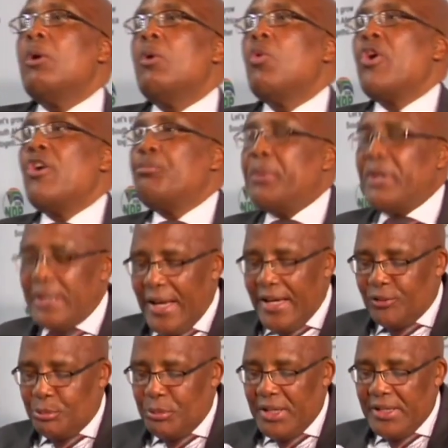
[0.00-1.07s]
We've been
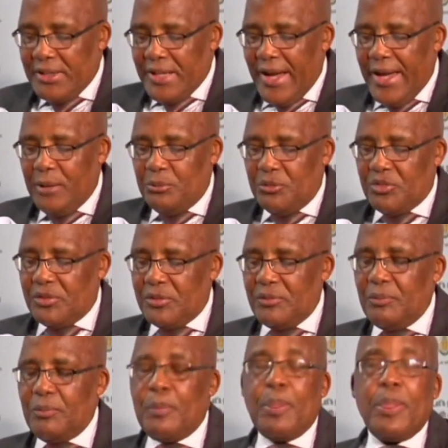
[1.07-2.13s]
asked many times
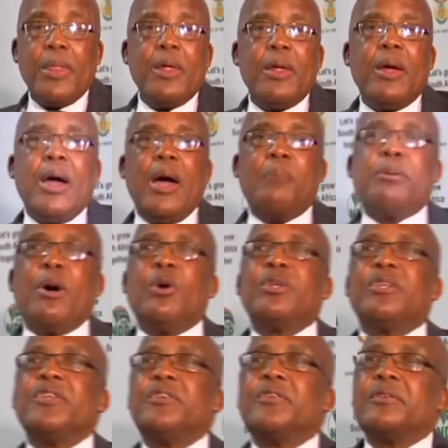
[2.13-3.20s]
about
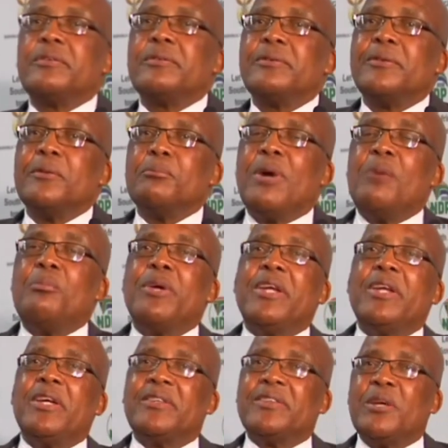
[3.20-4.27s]
this
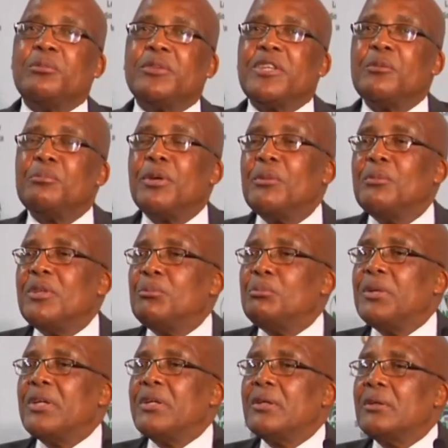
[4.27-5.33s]
Zimbabwean exemption permit
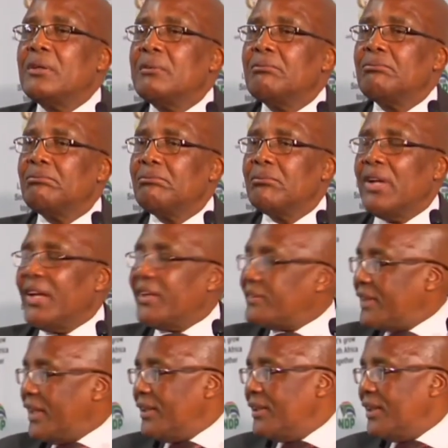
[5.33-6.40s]
being
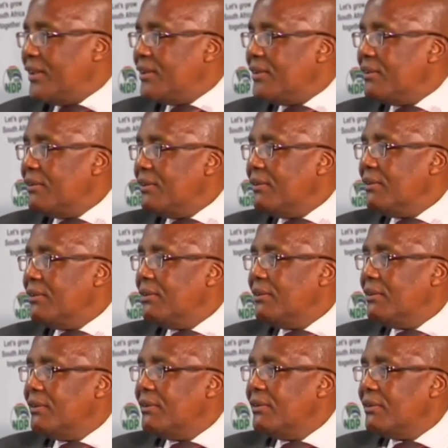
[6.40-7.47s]
extended,
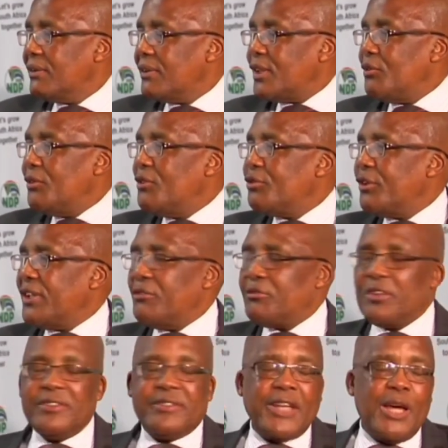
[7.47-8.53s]
given for the
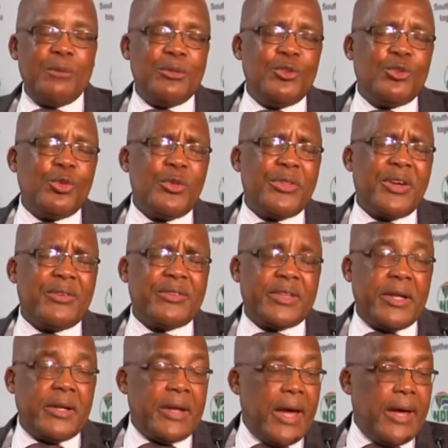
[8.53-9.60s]
first time in
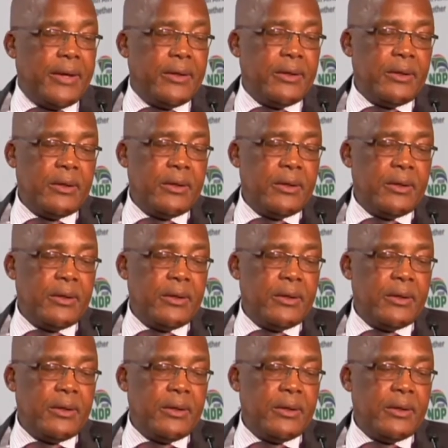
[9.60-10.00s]
2009,